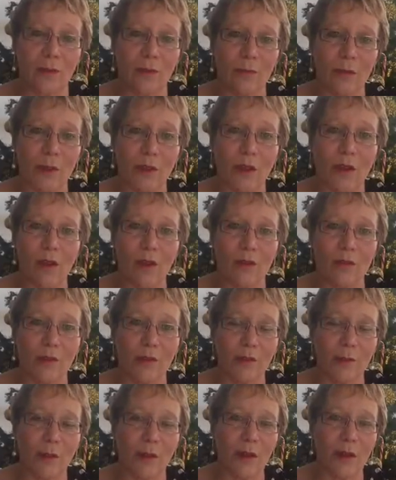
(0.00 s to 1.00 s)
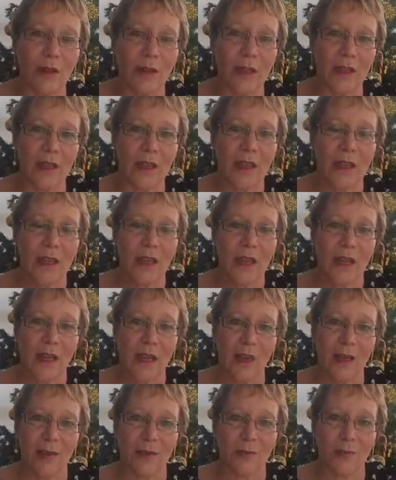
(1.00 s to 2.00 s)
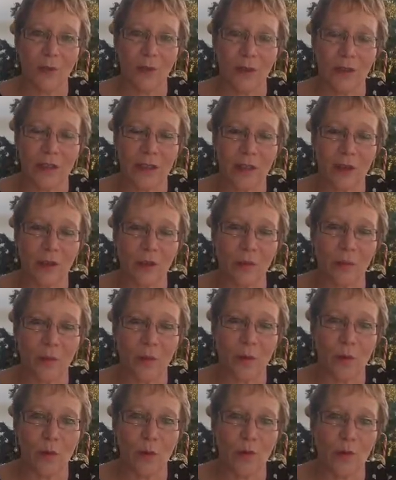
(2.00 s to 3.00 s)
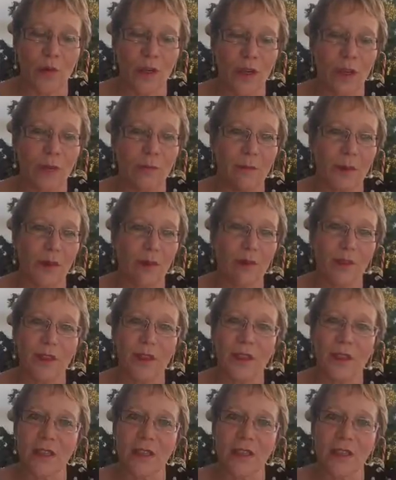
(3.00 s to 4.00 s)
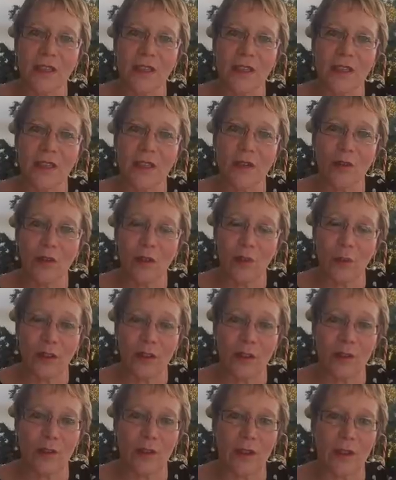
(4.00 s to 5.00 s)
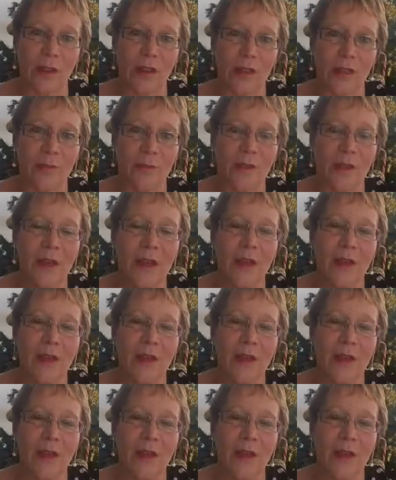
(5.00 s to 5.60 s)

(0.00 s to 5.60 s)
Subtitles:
It was closed by the Rodney Local Board because it needed earthquake strengthening.